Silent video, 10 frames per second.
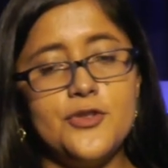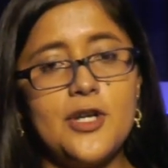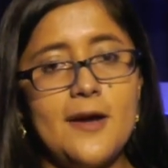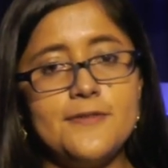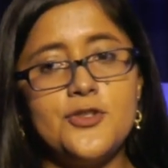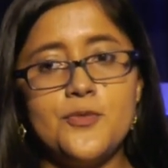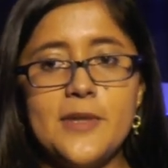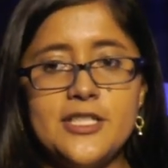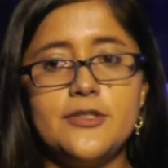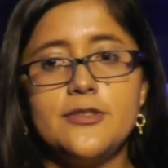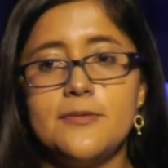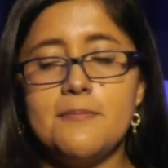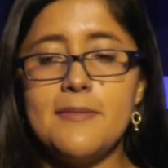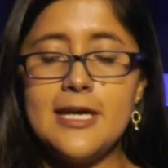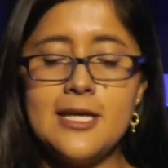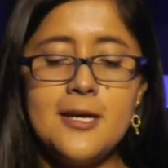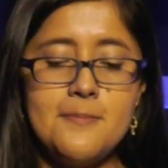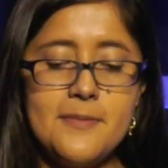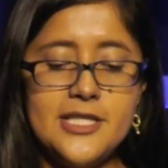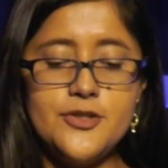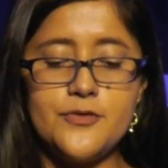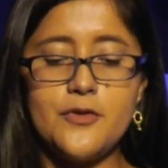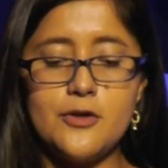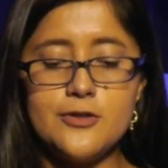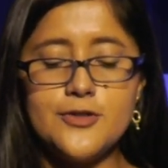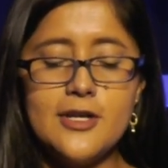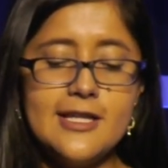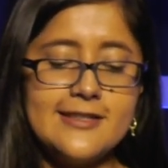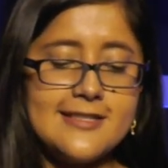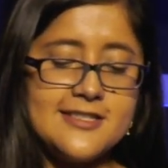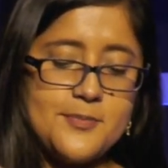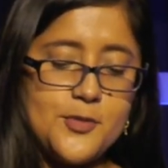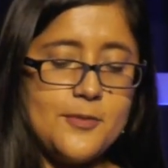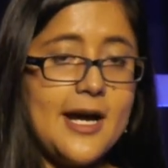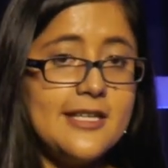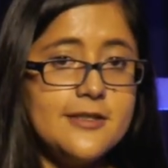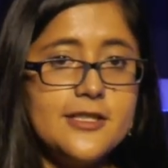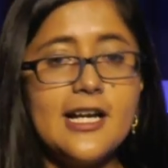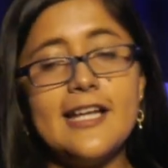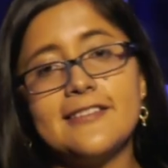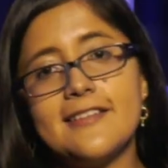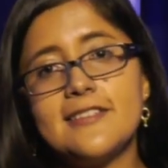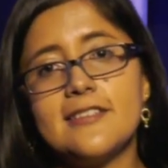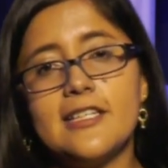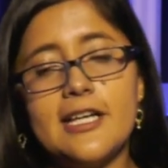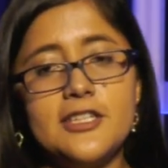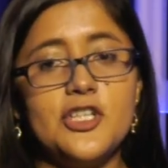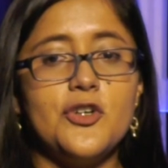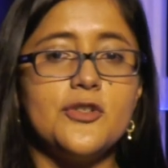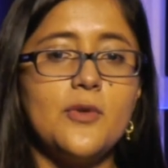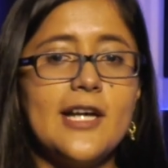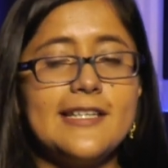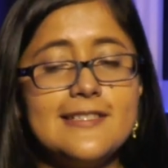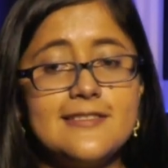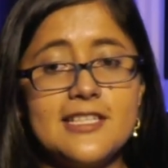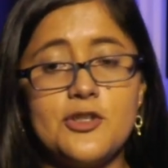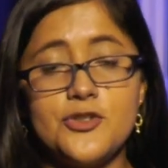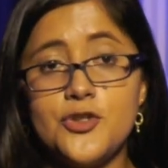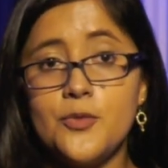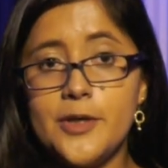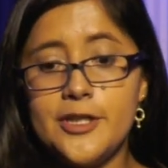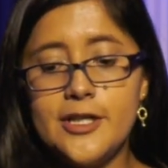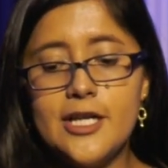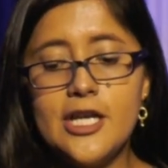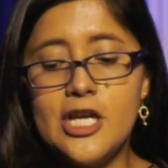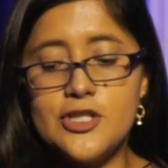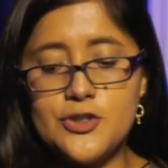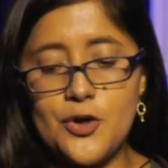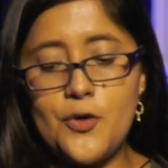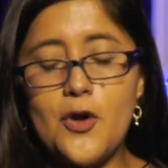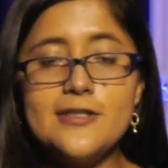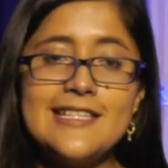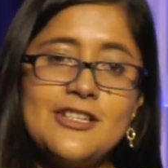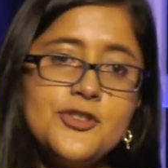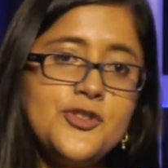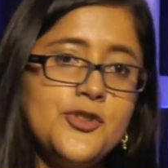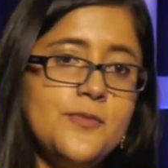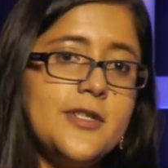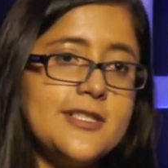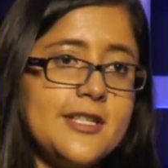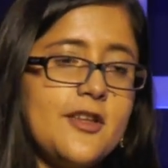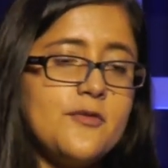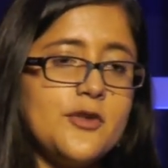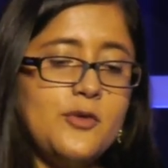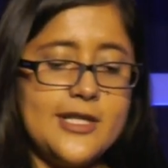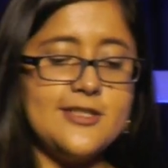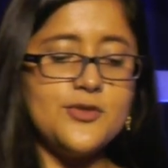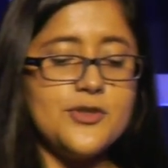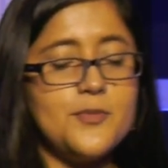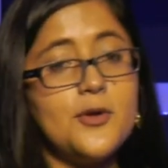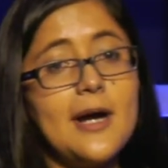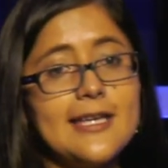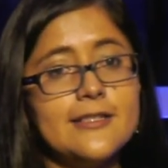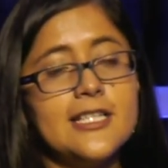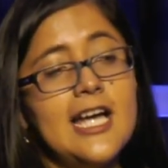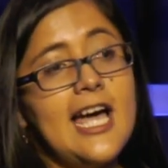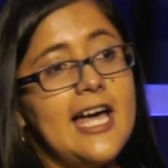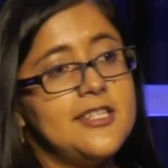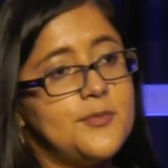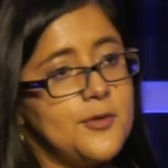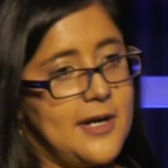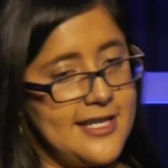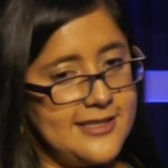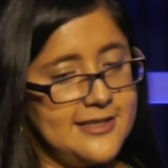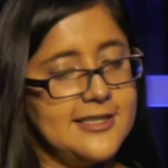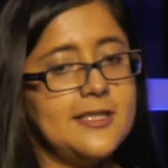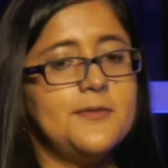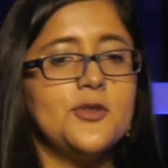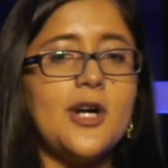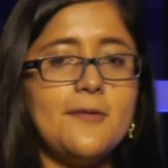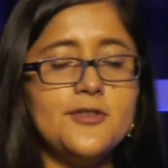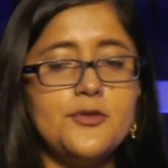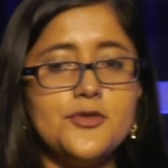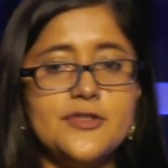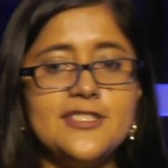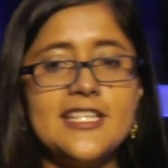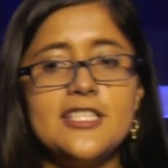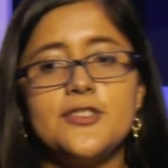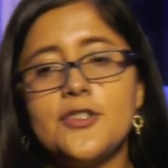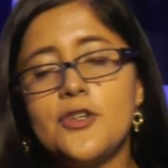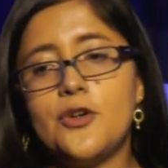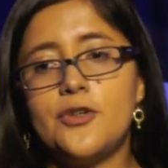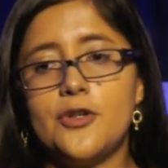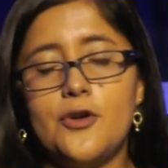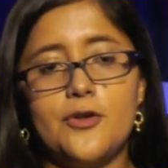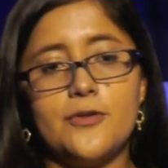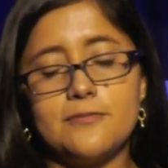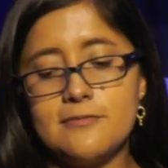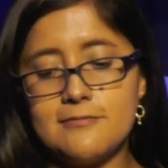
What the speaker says: you have two major roles. That's the provider, and the other one is the consumer. So the consumer sends a request to the provider, and the provider, if you have the authorization or